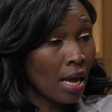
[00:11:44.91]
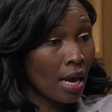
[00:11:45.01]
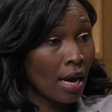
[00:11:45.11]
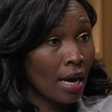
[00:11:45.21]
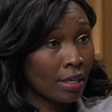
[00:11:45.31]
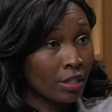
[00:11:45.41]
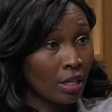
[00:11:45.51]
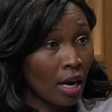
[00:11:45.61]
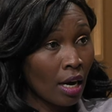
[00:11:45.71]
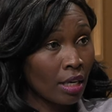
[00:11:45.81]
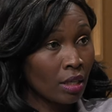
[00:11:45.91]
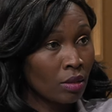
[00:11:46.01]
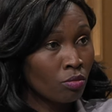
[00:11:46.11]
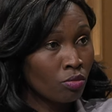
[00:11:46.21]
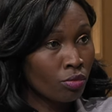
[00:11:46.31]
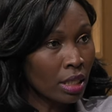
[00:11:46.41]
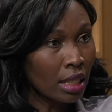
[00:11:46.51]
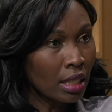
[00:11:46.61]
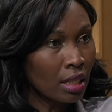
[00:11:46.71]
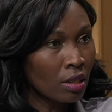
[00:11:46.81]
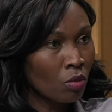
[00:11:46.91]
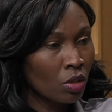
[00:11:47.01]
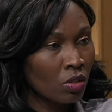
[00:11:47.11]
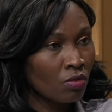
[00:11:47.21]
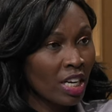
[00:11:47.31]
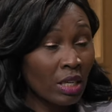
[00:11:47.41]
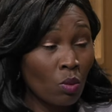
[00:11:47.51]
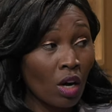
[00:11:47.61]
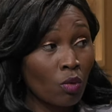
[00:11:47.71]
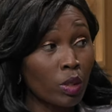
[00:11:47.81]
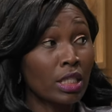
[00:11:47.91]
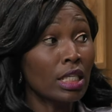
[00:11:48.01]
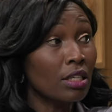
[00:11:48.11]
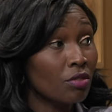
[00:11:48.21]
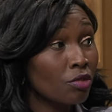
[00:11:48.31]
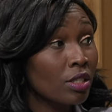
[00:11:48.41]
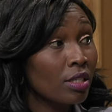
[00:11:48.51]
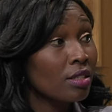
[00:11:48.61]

And uh, it really was very well received.